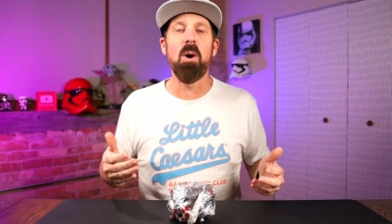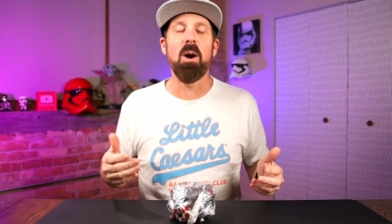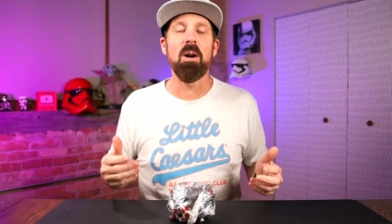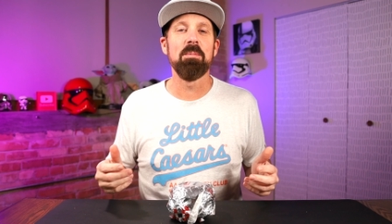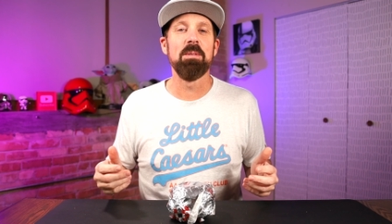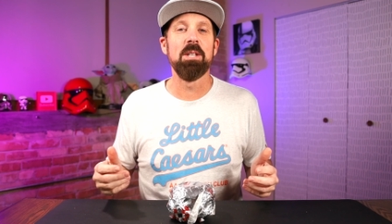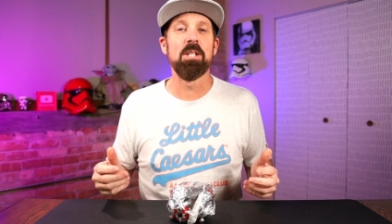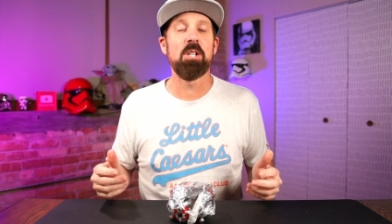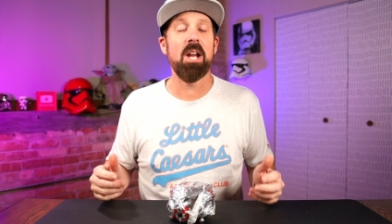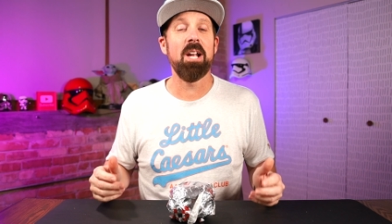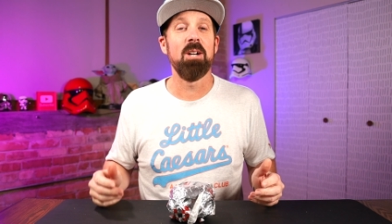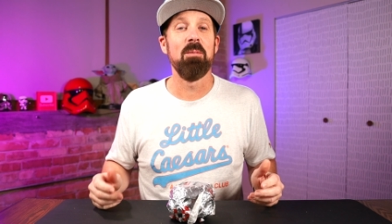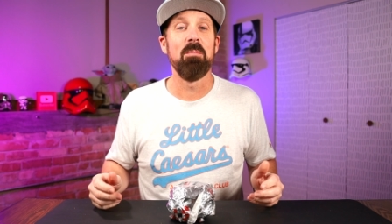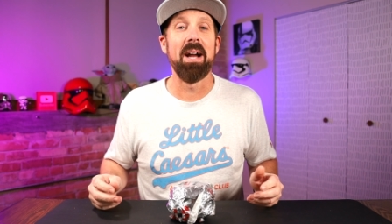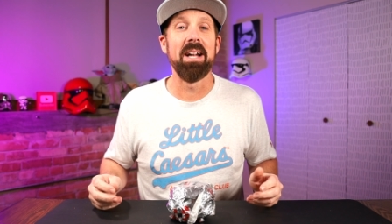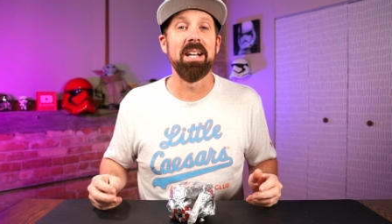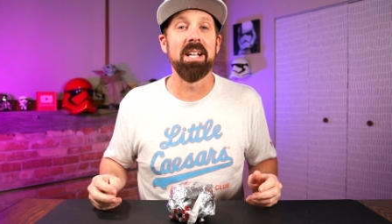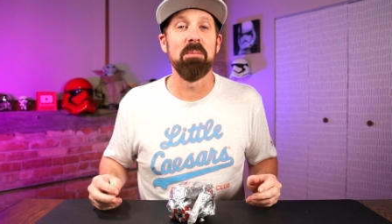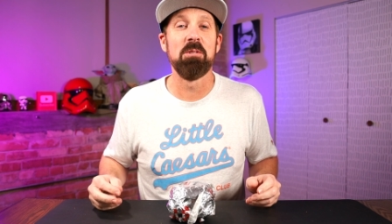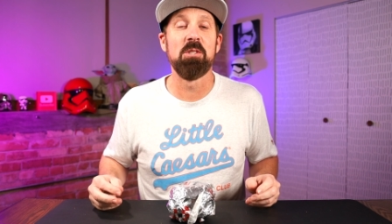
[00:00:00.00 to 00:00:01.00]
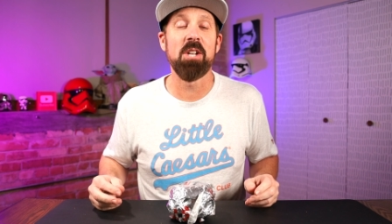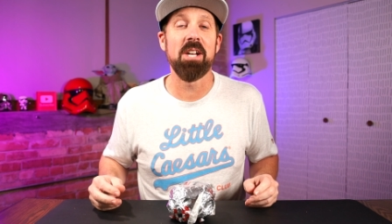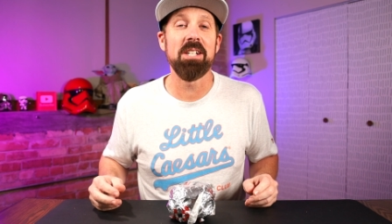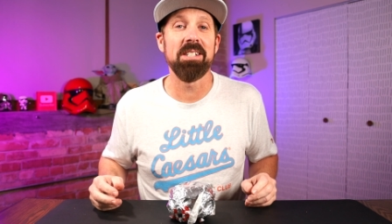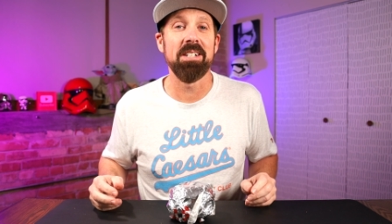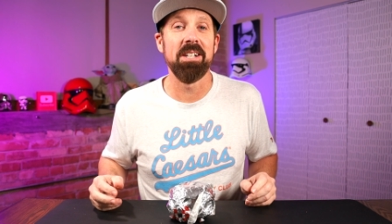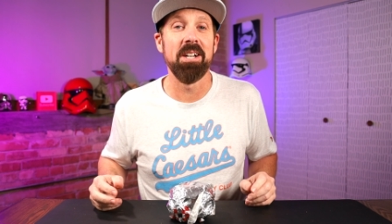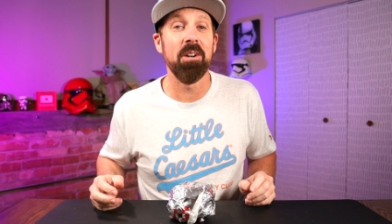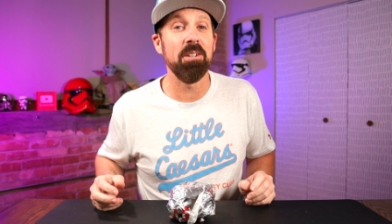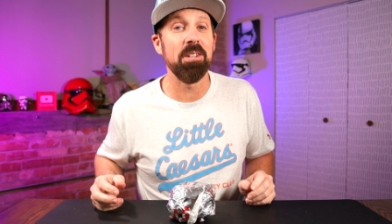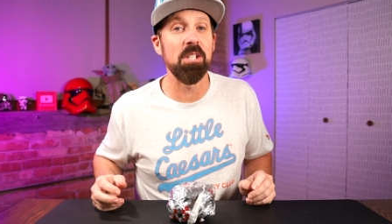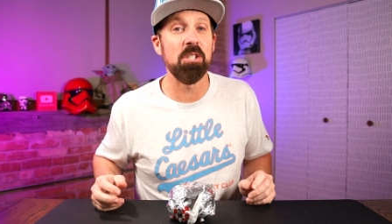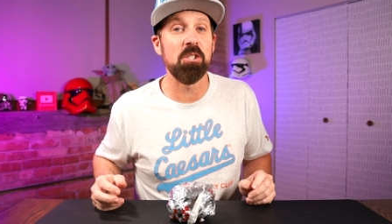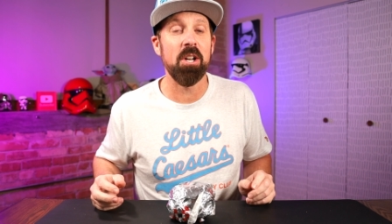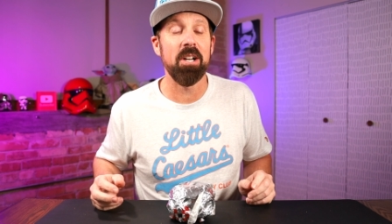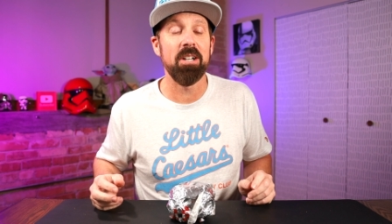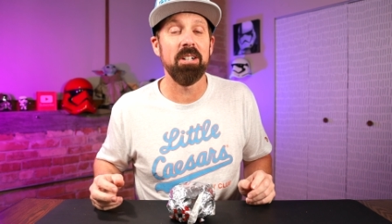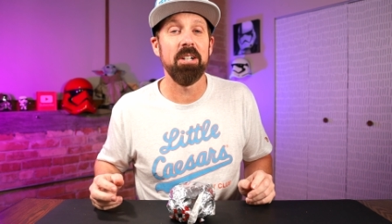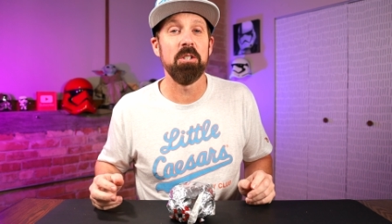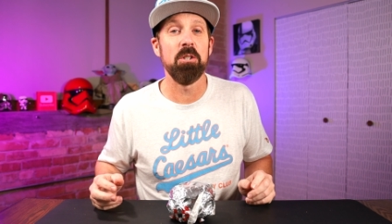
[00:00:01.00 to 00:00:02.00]
welcome to the channel. My name's Jason. Here on this
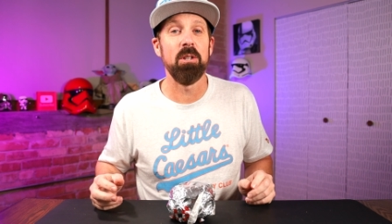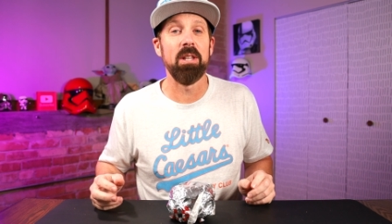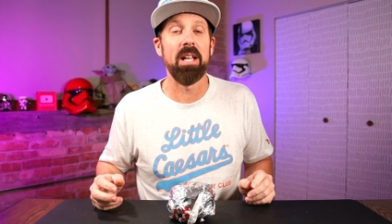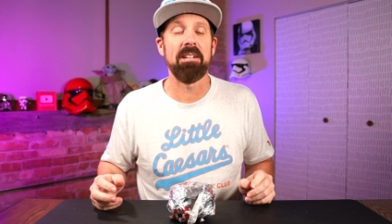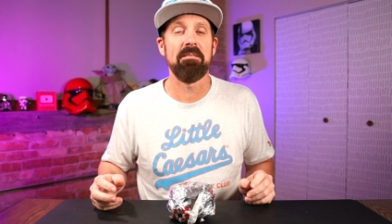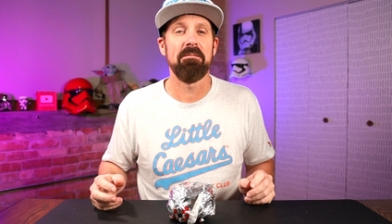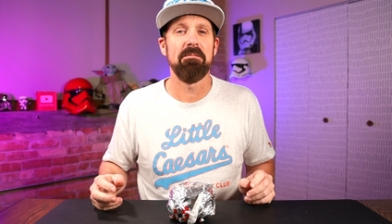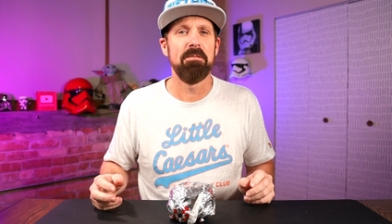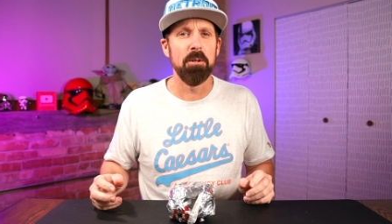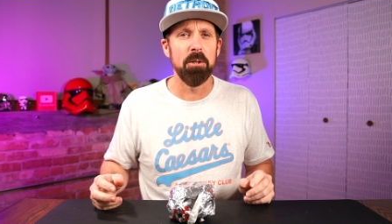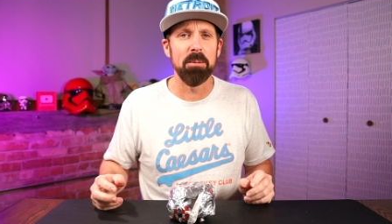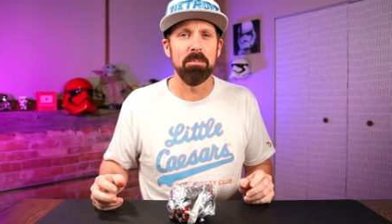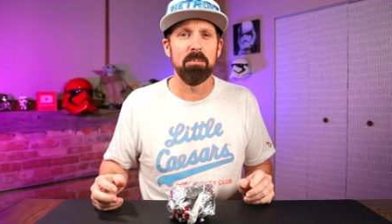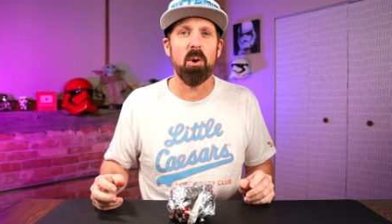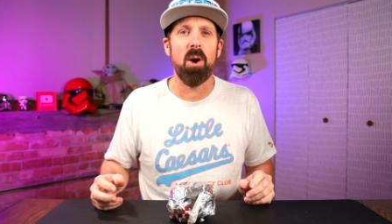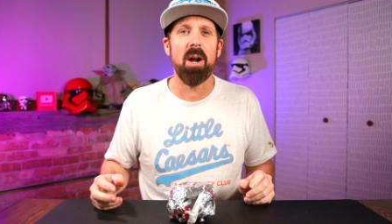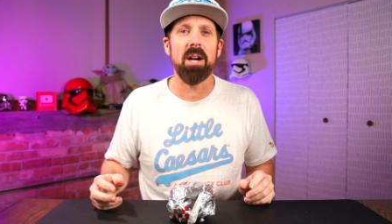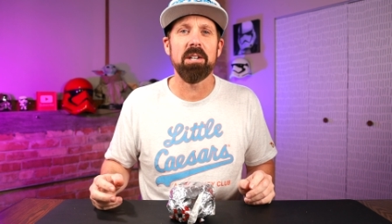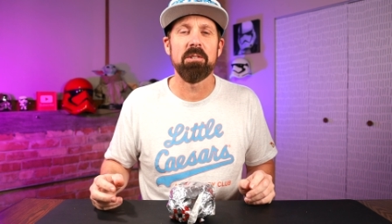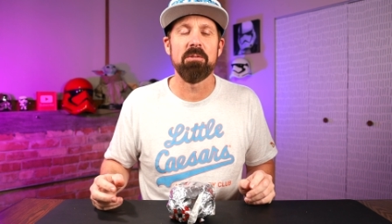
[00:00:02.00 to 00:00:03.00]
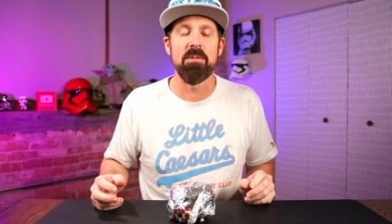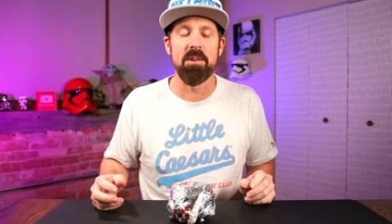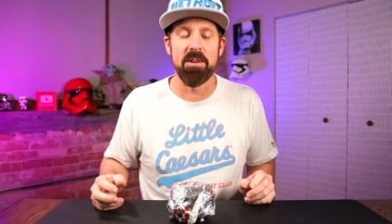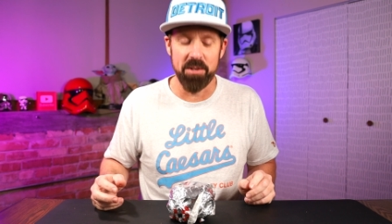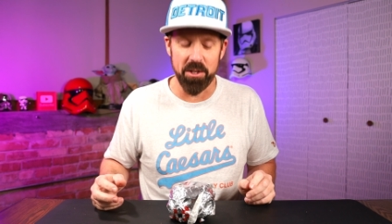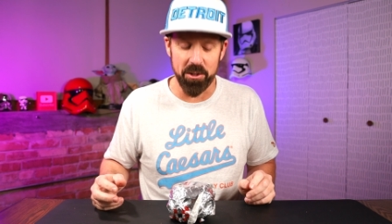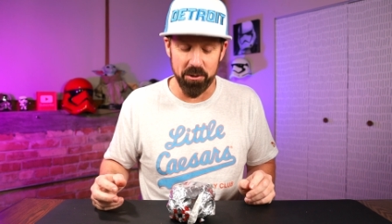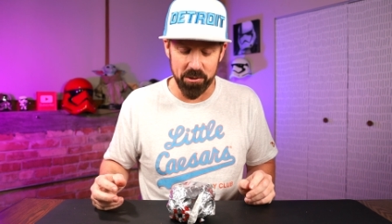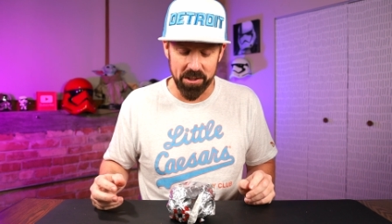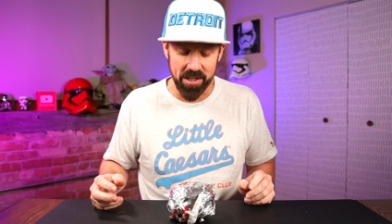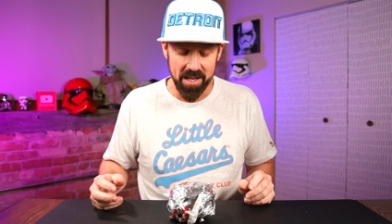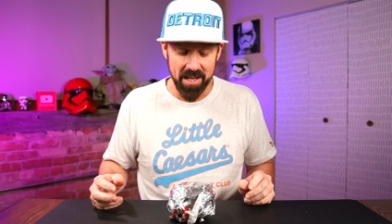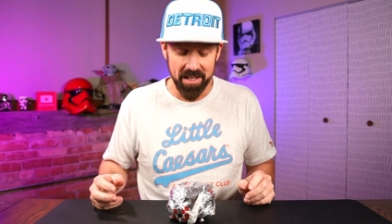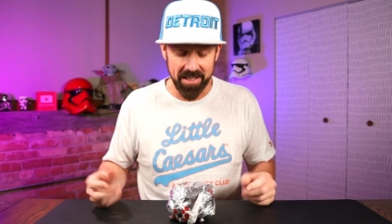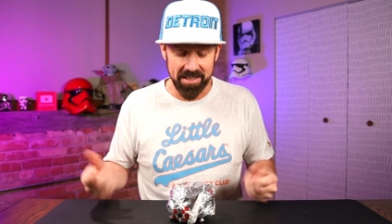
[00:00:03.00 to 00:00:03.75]
channel, I do a lot of food and product reviews.